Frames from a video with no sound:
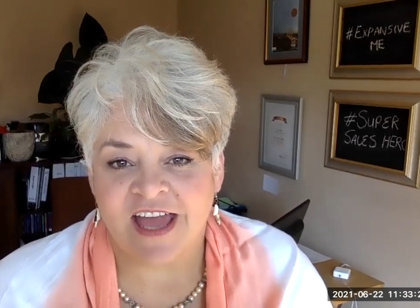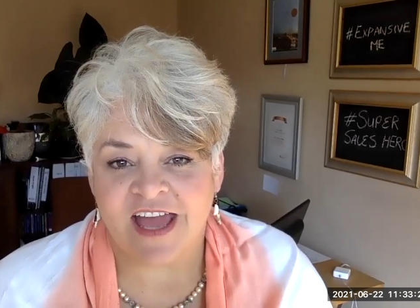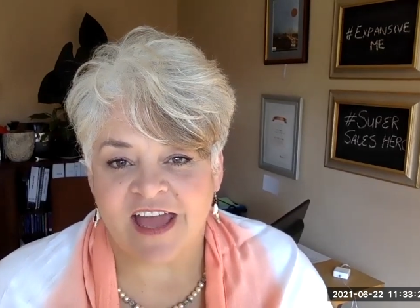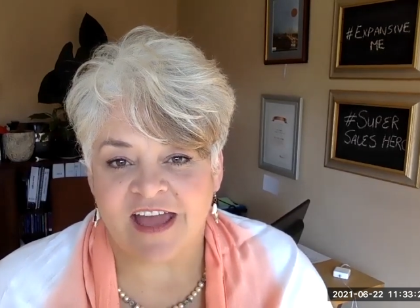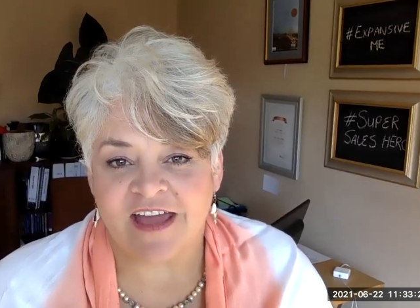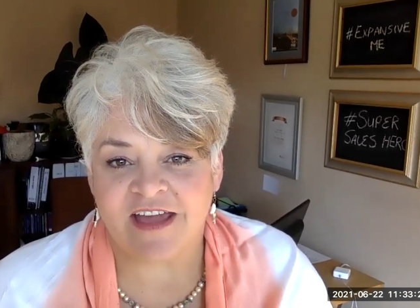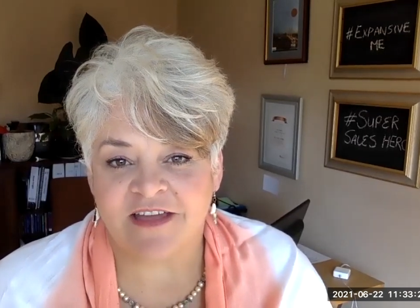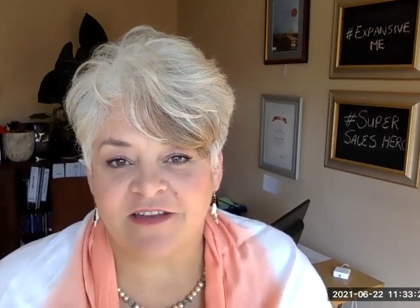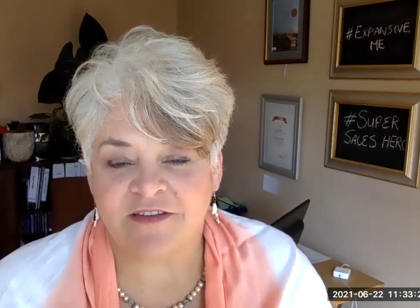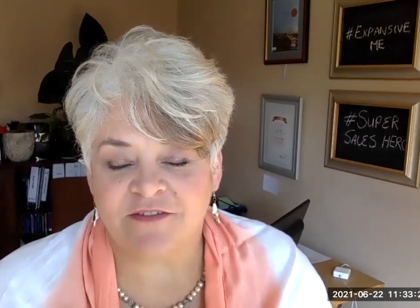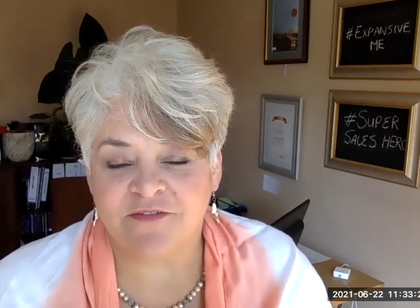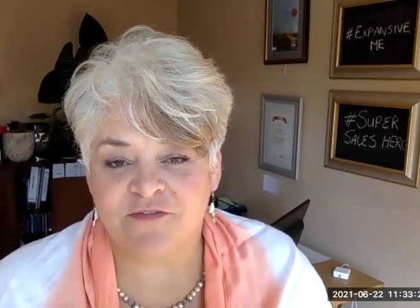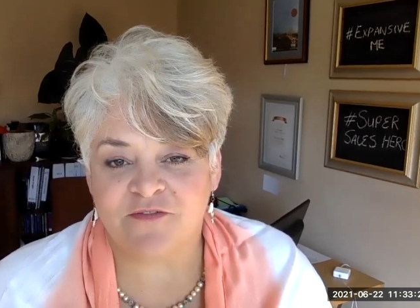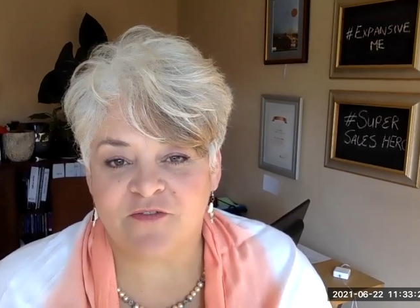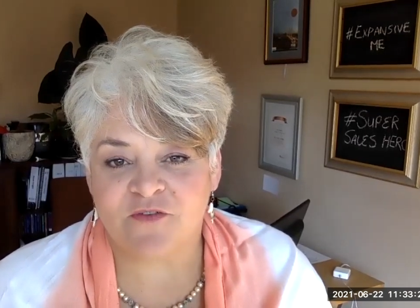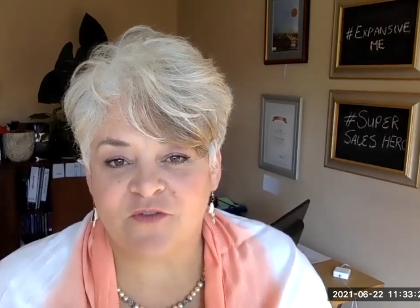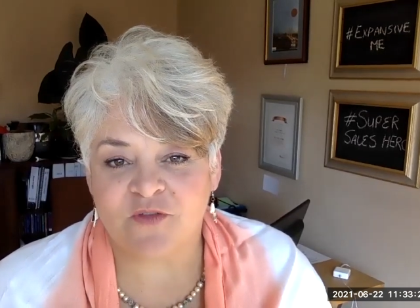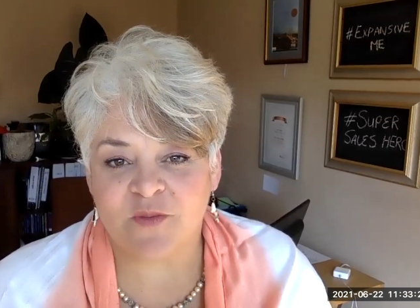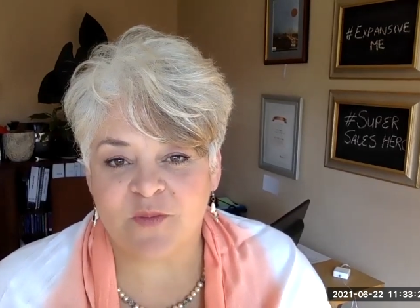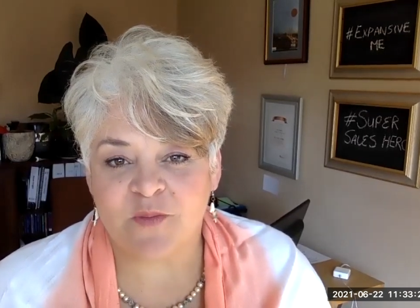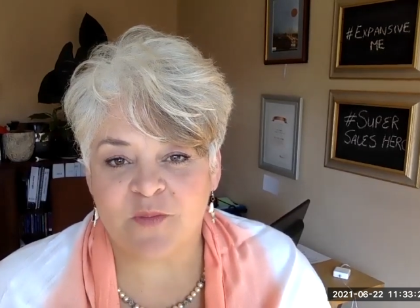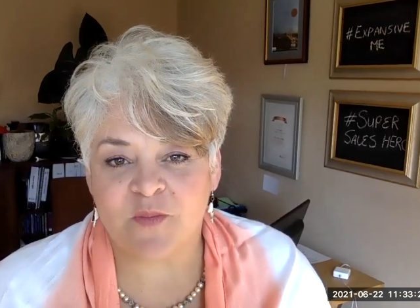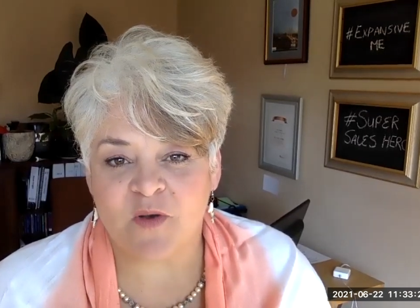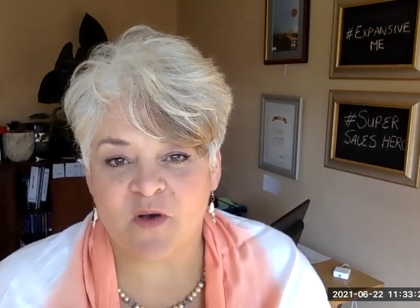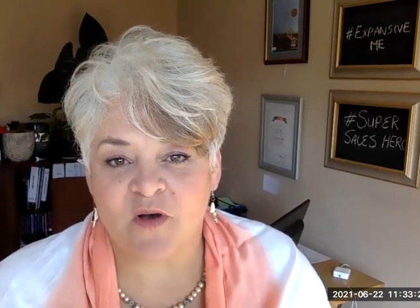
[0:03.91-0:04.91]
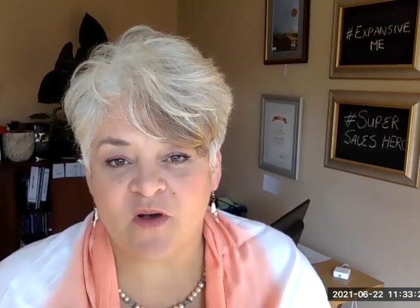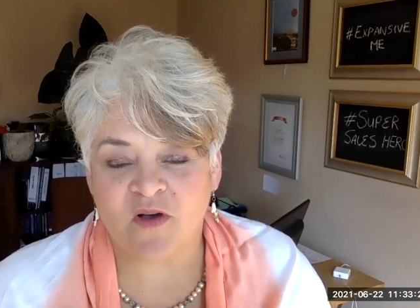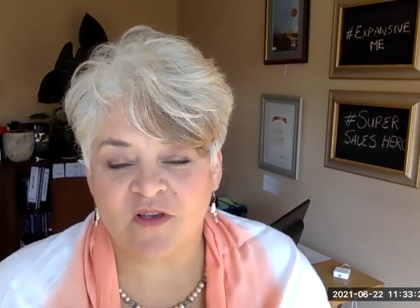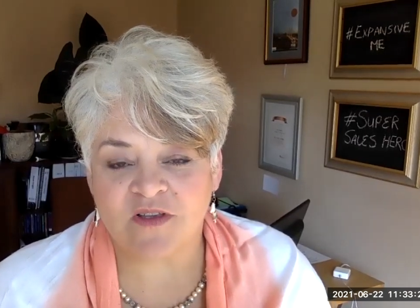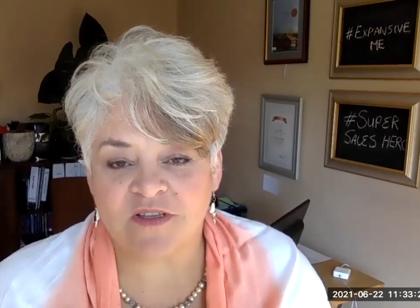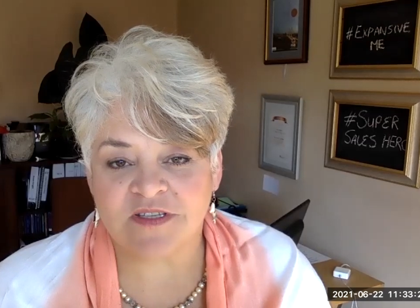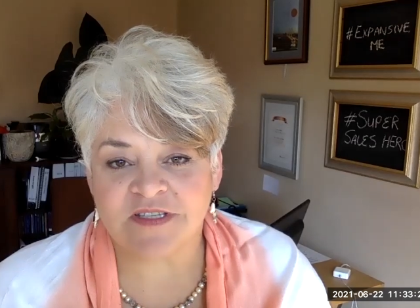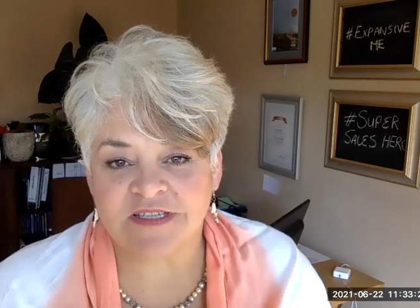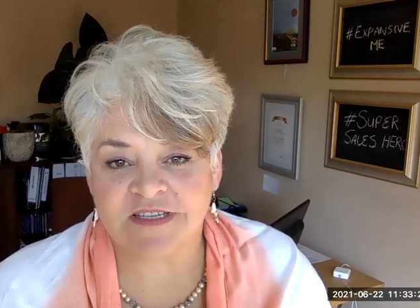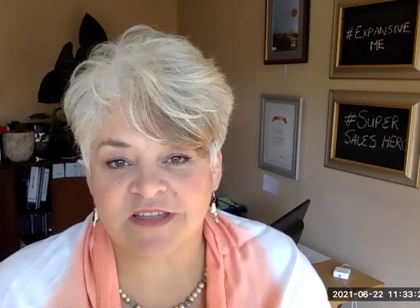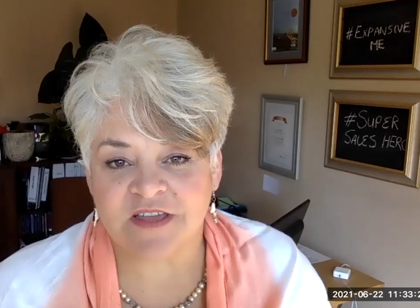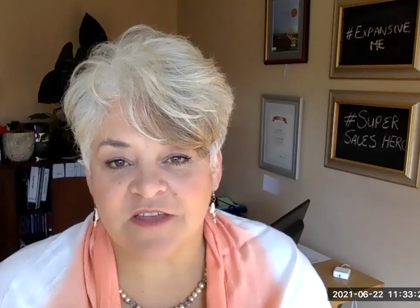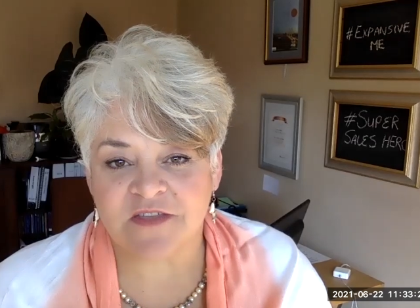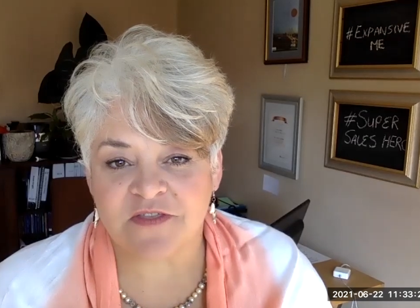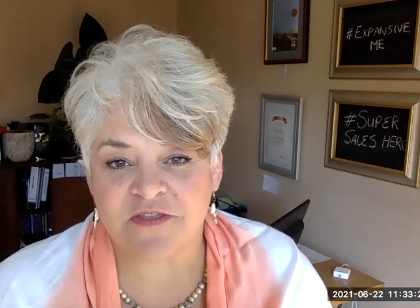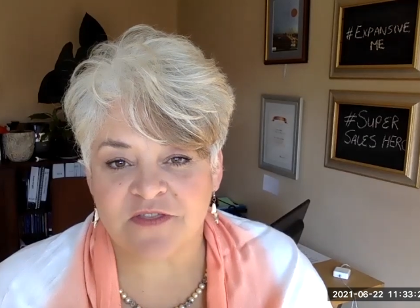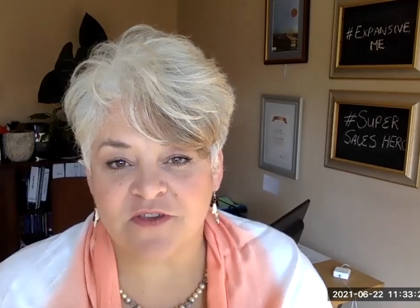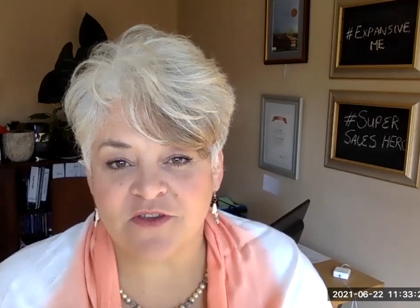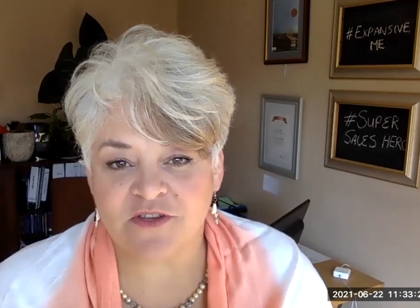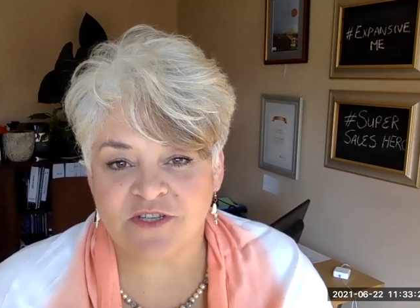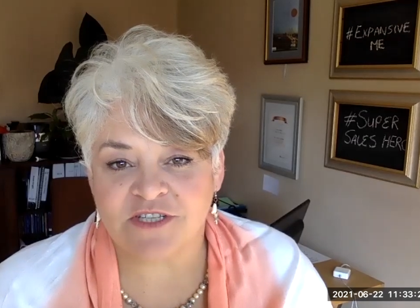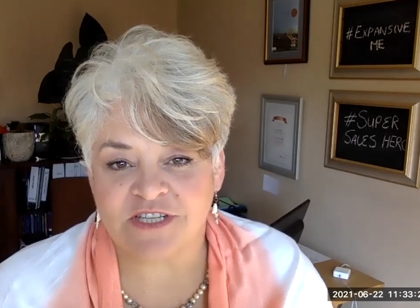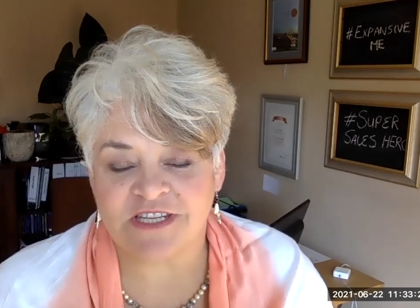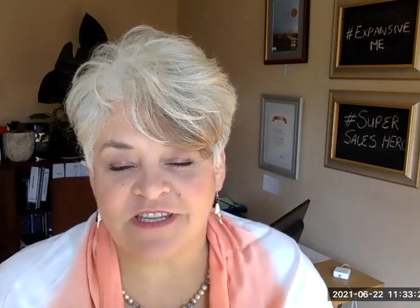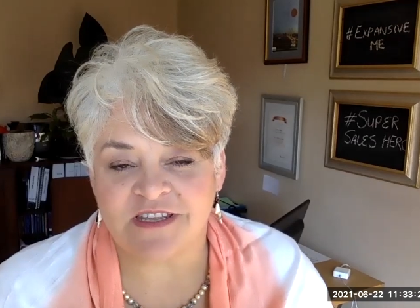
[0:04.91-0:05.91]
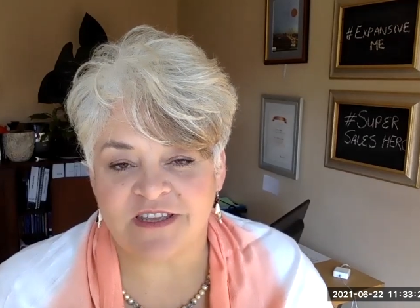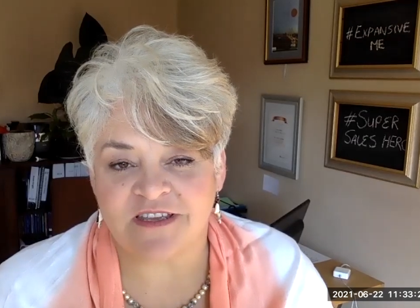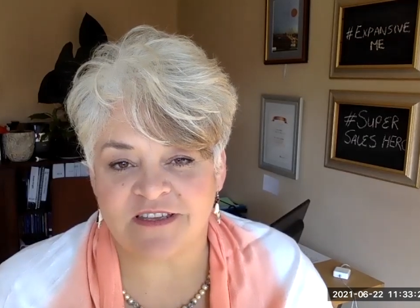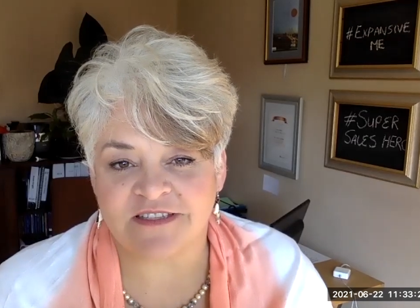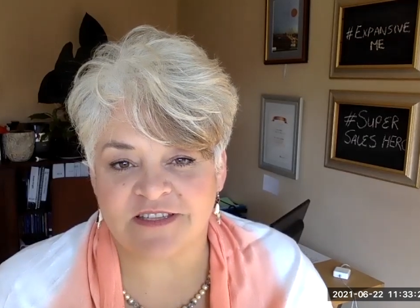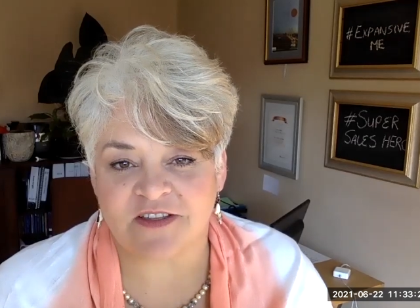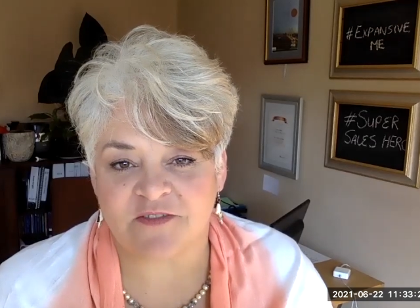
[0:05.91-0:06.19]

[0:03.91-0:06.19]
and for the past 13 years,